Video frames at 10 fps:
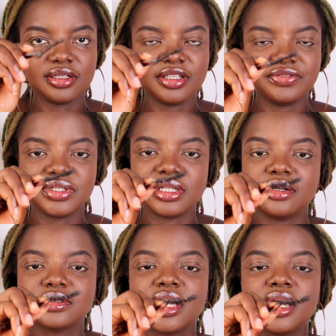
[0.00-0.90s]
Take it
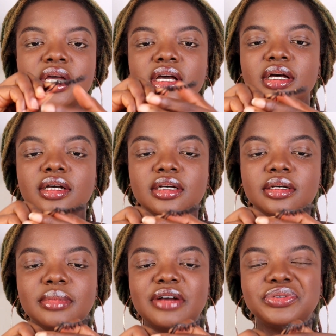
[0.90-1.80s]
out.
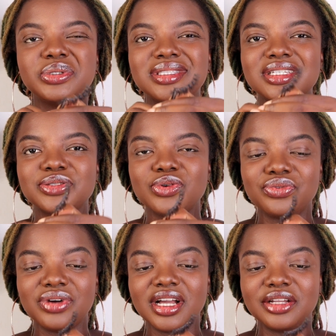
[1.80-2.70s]
I've used this
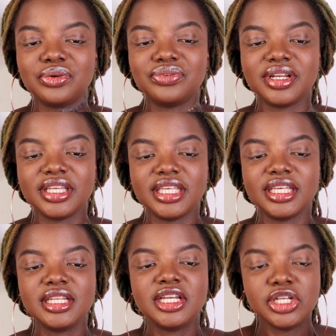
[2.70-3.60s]
over and over
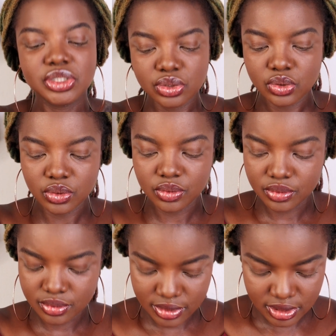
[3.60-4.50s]
again. So
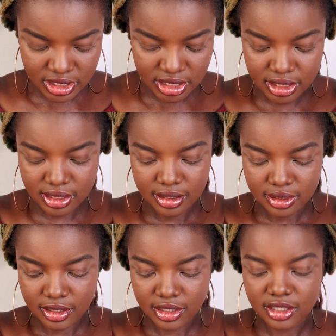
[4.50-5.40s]
take
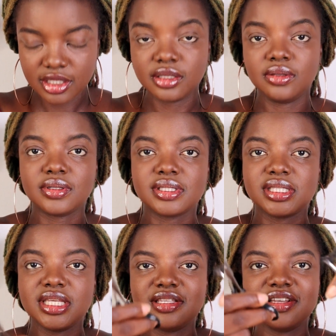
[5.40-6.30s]
your
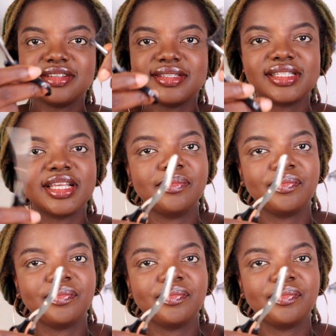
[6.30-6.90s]
scissors.